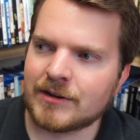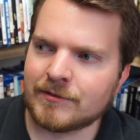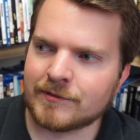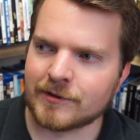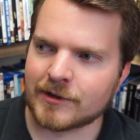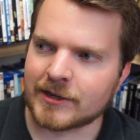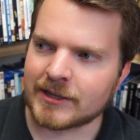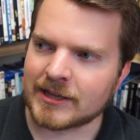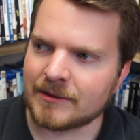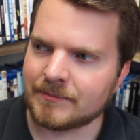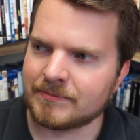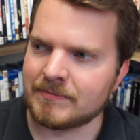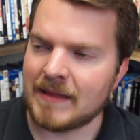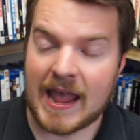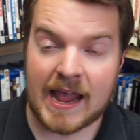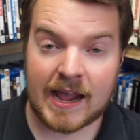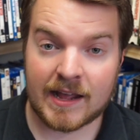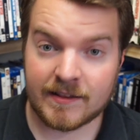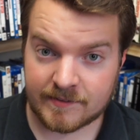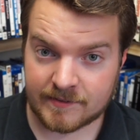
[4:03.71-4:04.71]
I was looking up
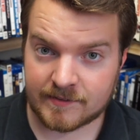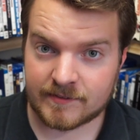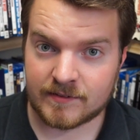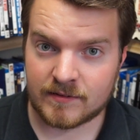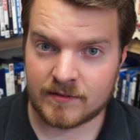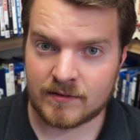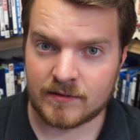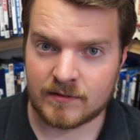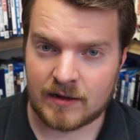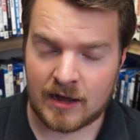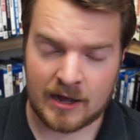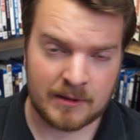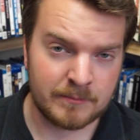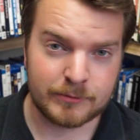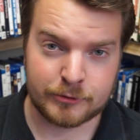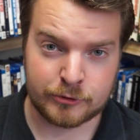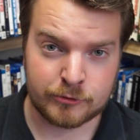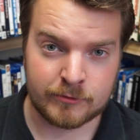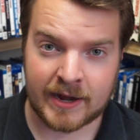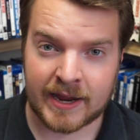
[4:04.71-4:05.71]
Ants on
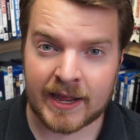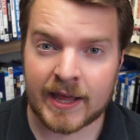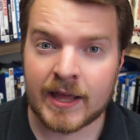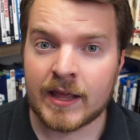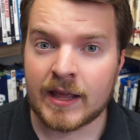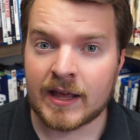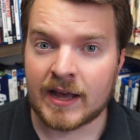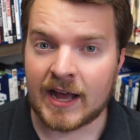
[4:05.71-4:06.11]
Blu-ray.